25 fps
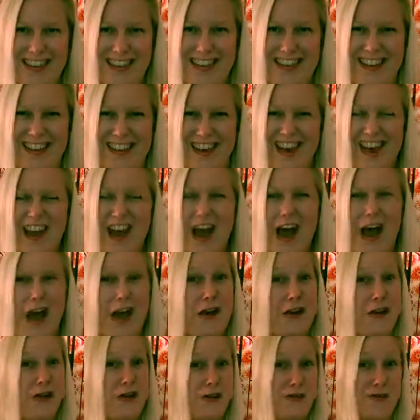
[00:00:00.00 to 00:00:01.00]
I
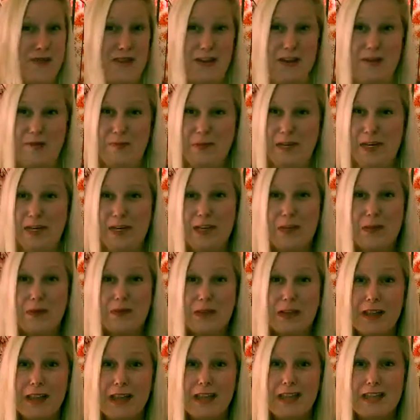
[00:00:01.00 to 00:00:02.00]
don't know if anybody can
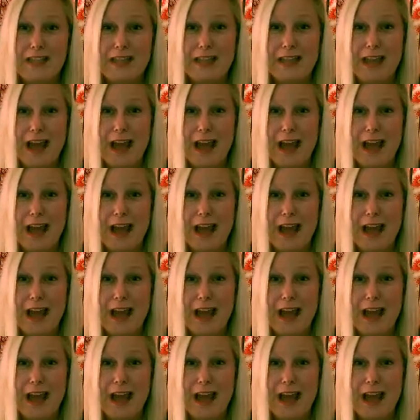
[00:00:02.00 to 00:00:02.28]
relate to